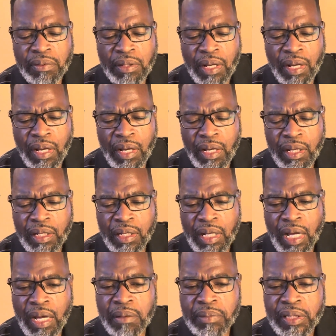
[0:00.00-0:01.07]
Uh,
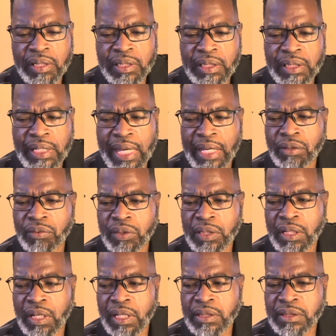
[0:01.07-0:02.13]
come connect with
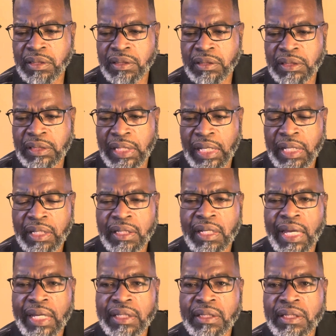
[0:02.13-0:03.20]
us and get
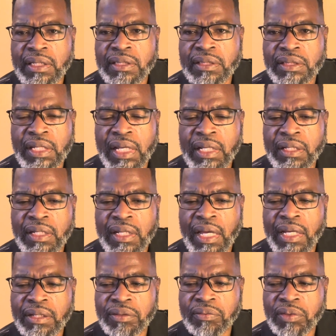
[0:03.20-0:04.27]
connected and stay
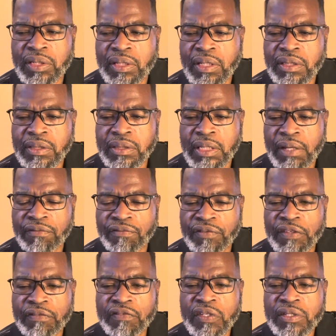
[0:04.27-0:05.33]
connected with us at
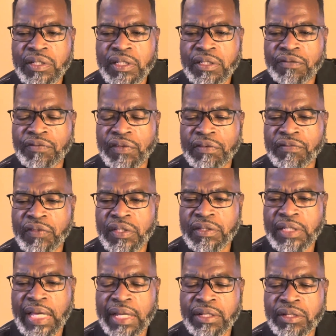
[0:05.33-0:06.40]
fifty-six fifty
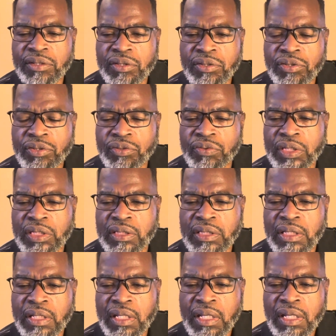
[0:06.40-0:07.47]
Sanderson Street,
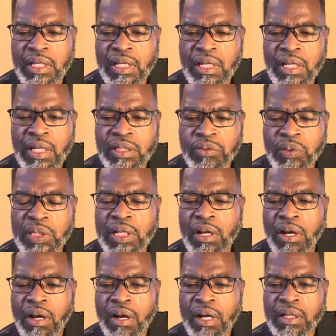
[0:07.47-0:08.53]
Suite
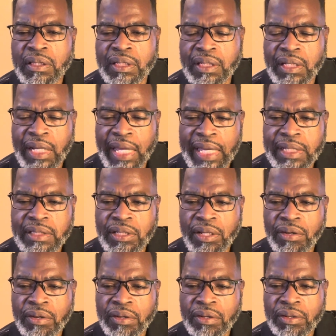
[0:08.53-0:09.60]
R, the Connect
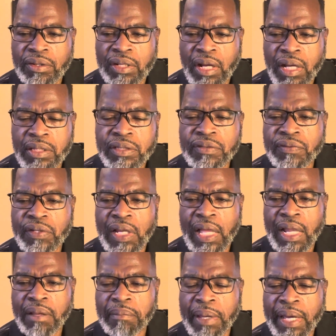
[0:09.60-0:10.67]
Center, Huntsville,
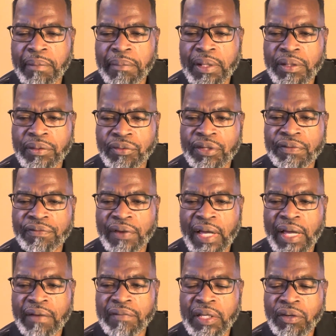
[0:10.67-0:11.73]
Alabama, three
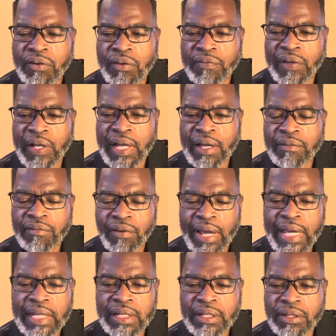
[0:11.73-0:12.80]
five eight oh five,
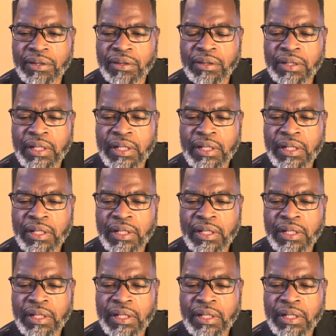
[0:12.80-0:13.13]
right here